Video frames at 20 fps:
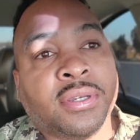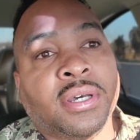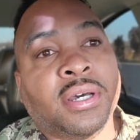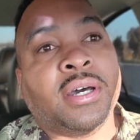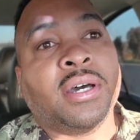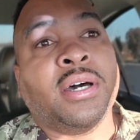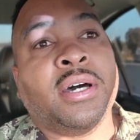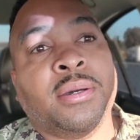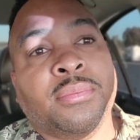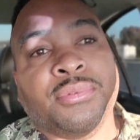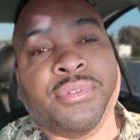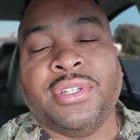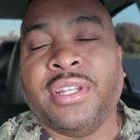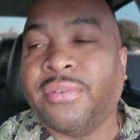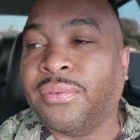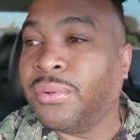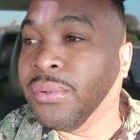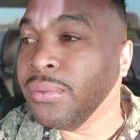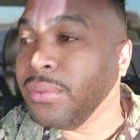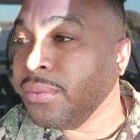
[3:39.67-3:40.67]
um, you
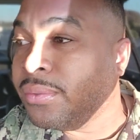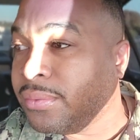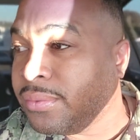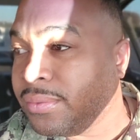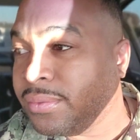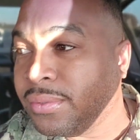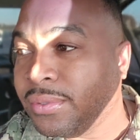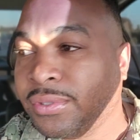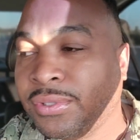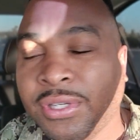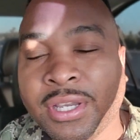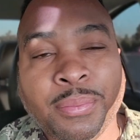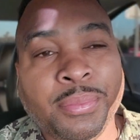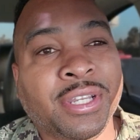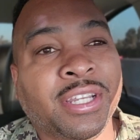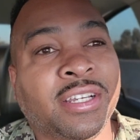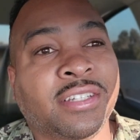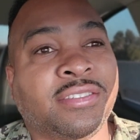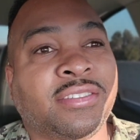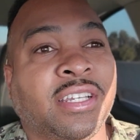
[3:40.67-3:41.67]
never, I
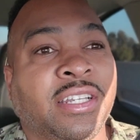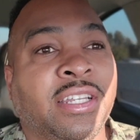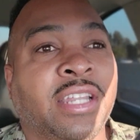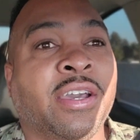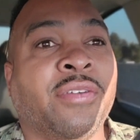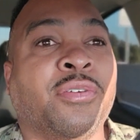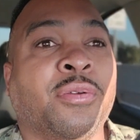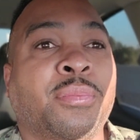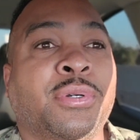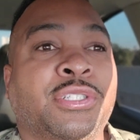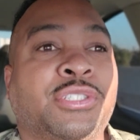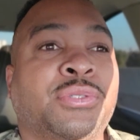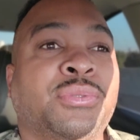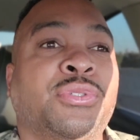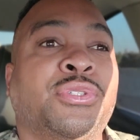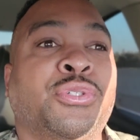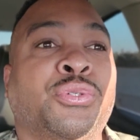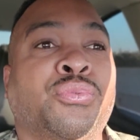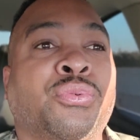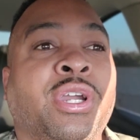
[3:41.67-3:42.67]
mean, I say never, but you,
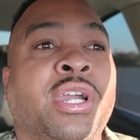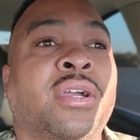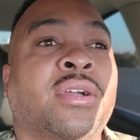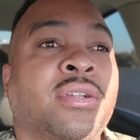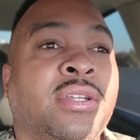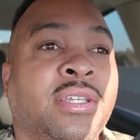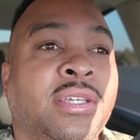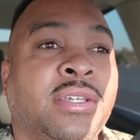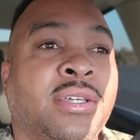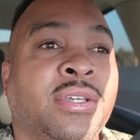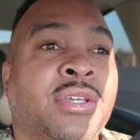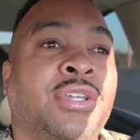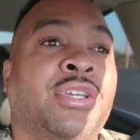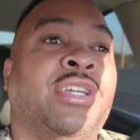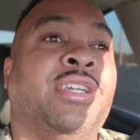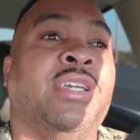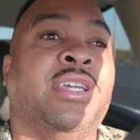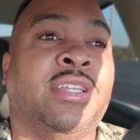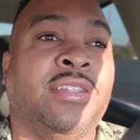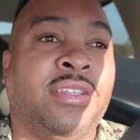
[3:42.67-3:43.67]
you rarely,
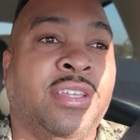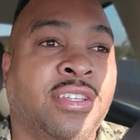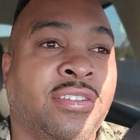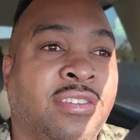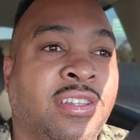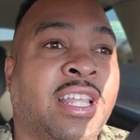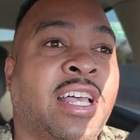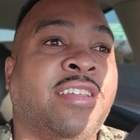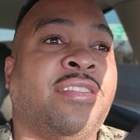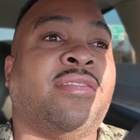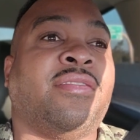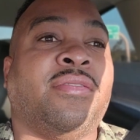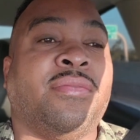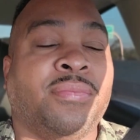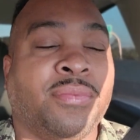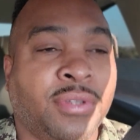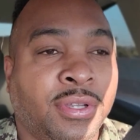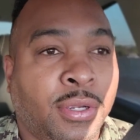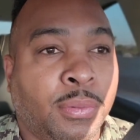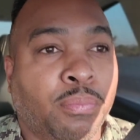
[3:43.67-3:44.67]
it, it's less
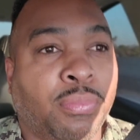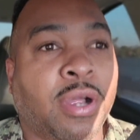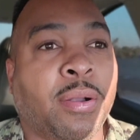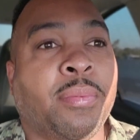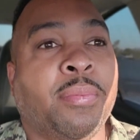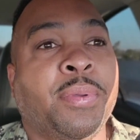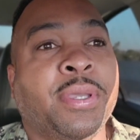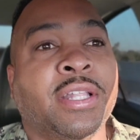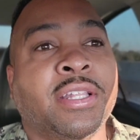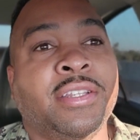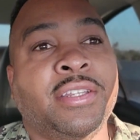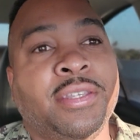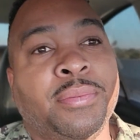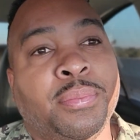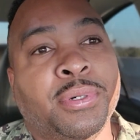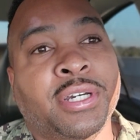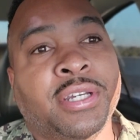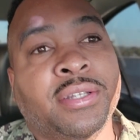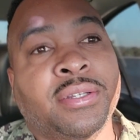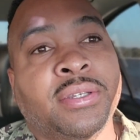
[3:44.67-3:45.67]
probability,
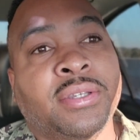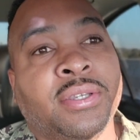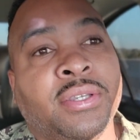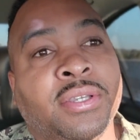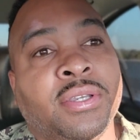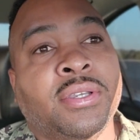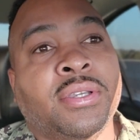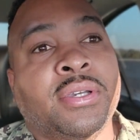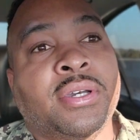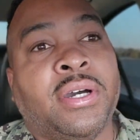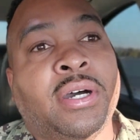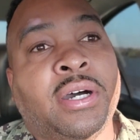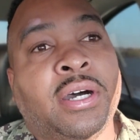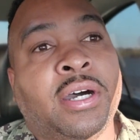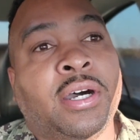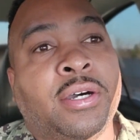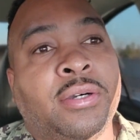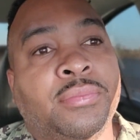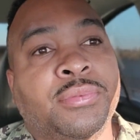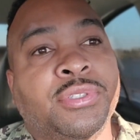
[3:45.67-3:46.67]
but
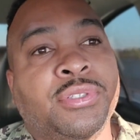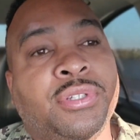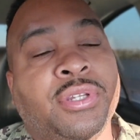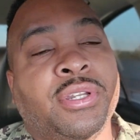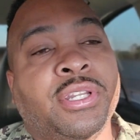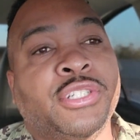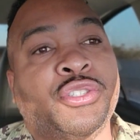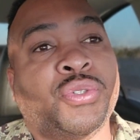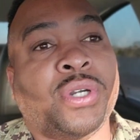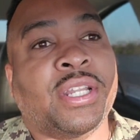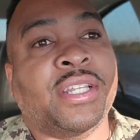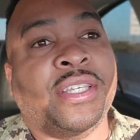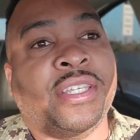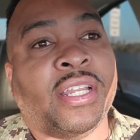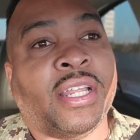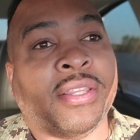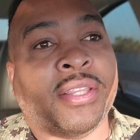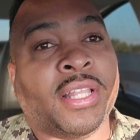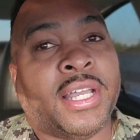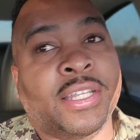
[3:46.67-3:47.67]
um, you know, they try to
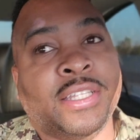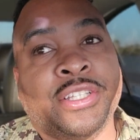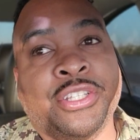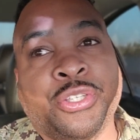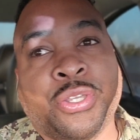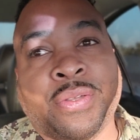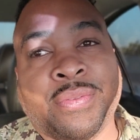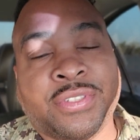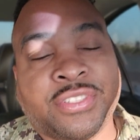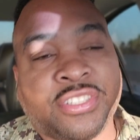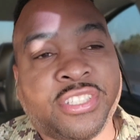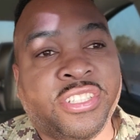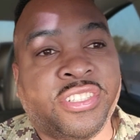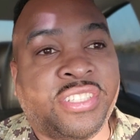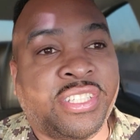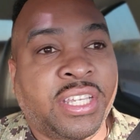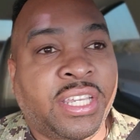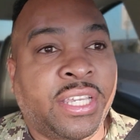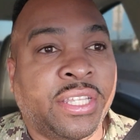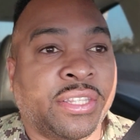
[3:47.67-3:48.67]
get out the light. Then you have the
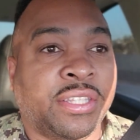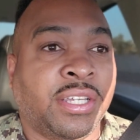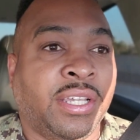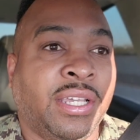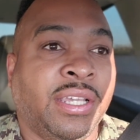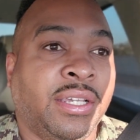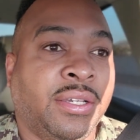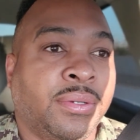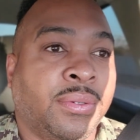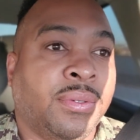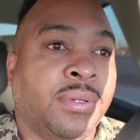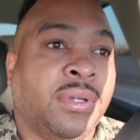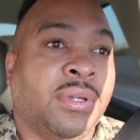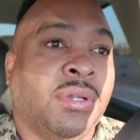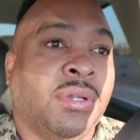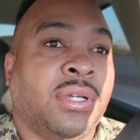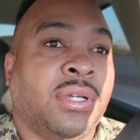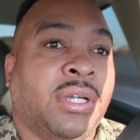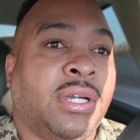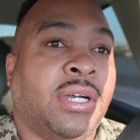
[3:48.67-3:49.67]
CTE thing.
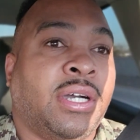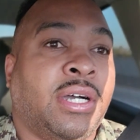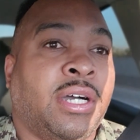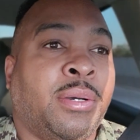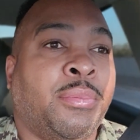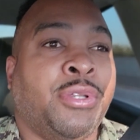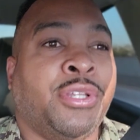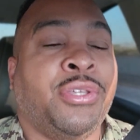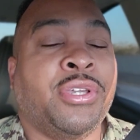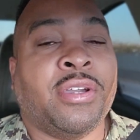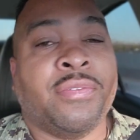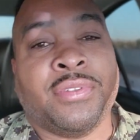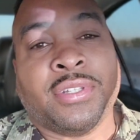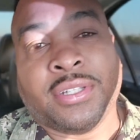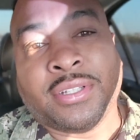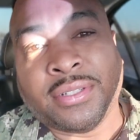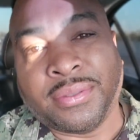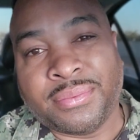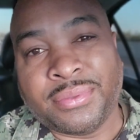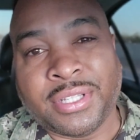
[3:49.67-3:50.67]
Um, and you have
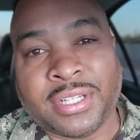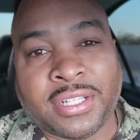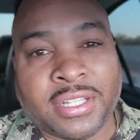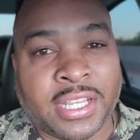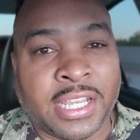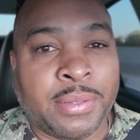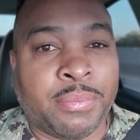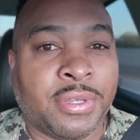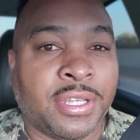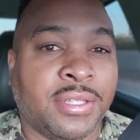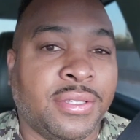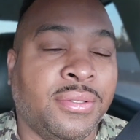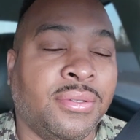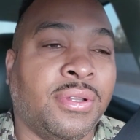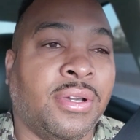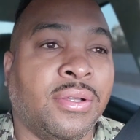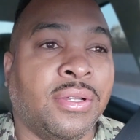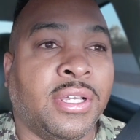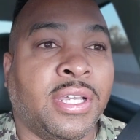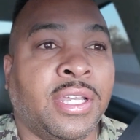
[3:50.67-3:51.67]
the, the claim that, you
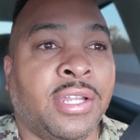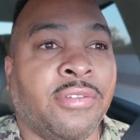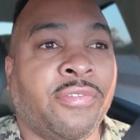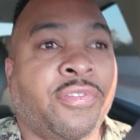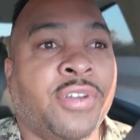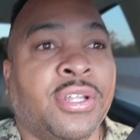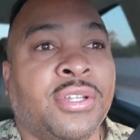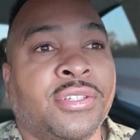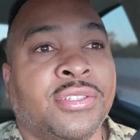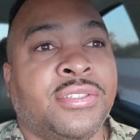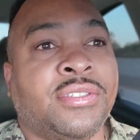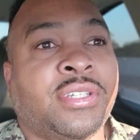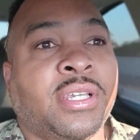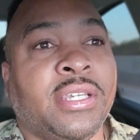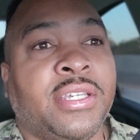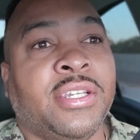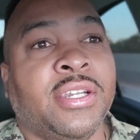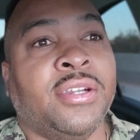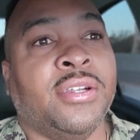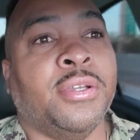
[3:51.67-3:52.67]
know, the NFL doesn't
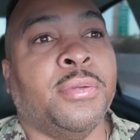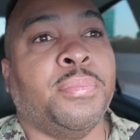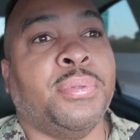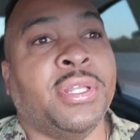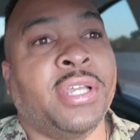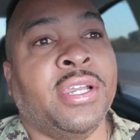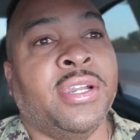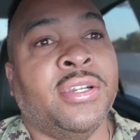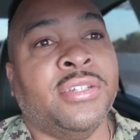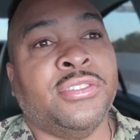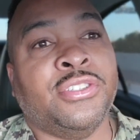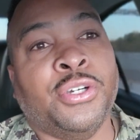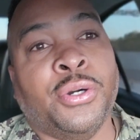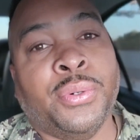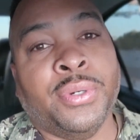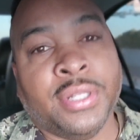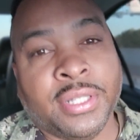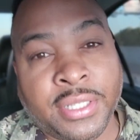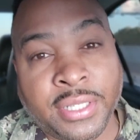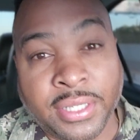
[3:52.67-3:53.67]
take care of players
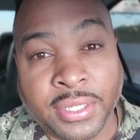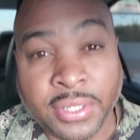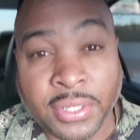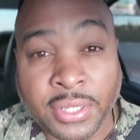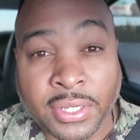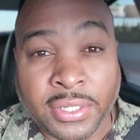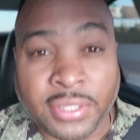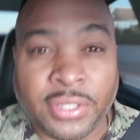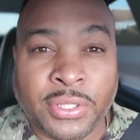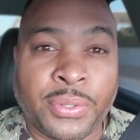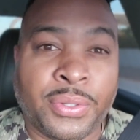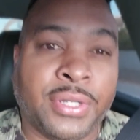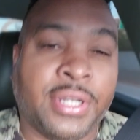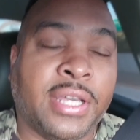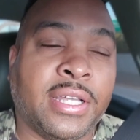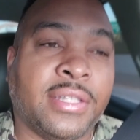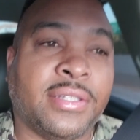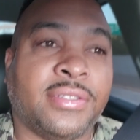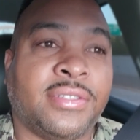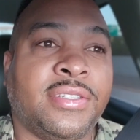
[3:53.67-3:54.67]
knowingly, knowing
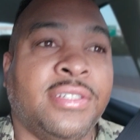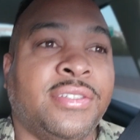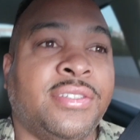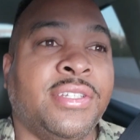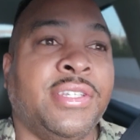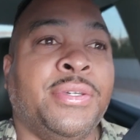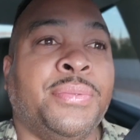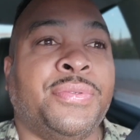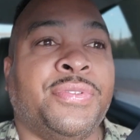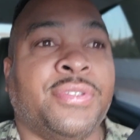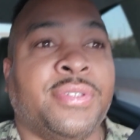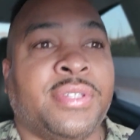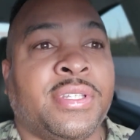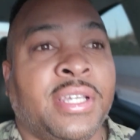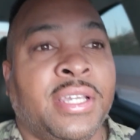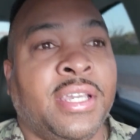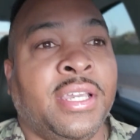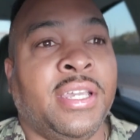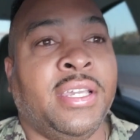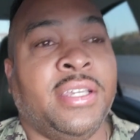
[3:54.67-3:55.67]
that CTE was a
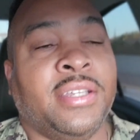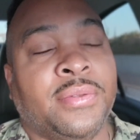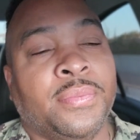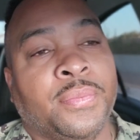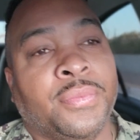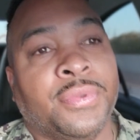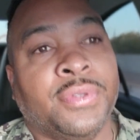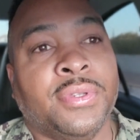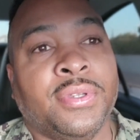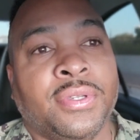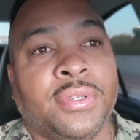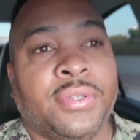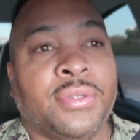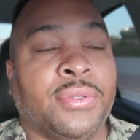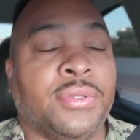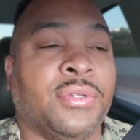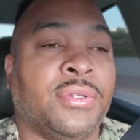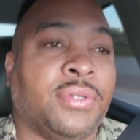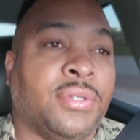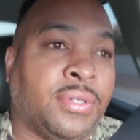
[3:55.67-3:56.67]
thing and
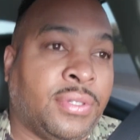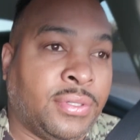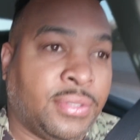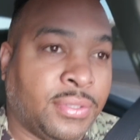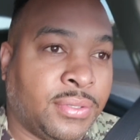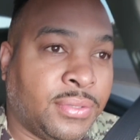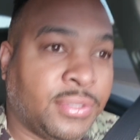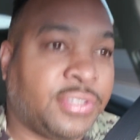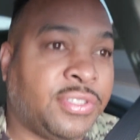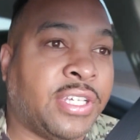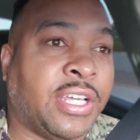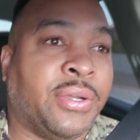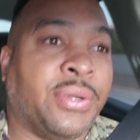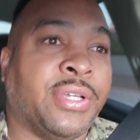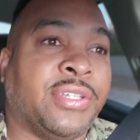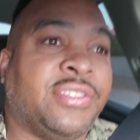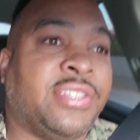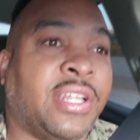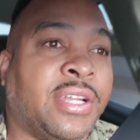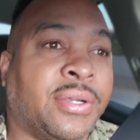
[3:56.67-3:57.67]
et
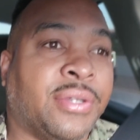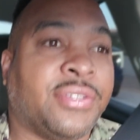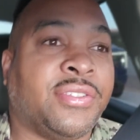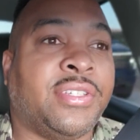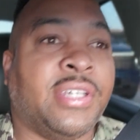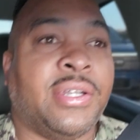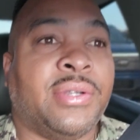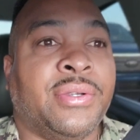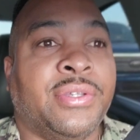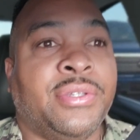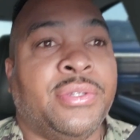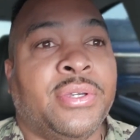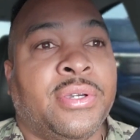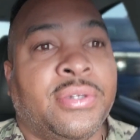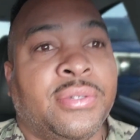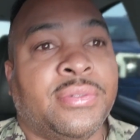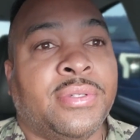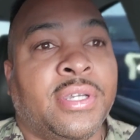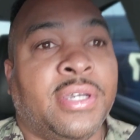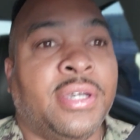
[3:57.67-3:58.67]
cetera, et cetera, et cetera, you
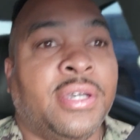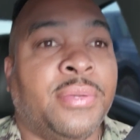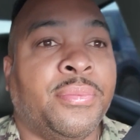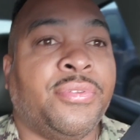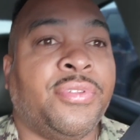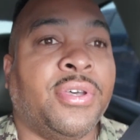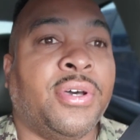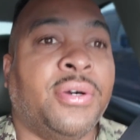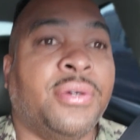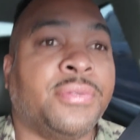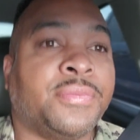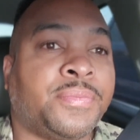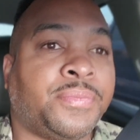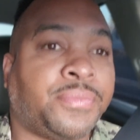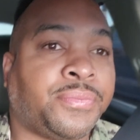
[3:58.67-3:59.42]
know. Um, so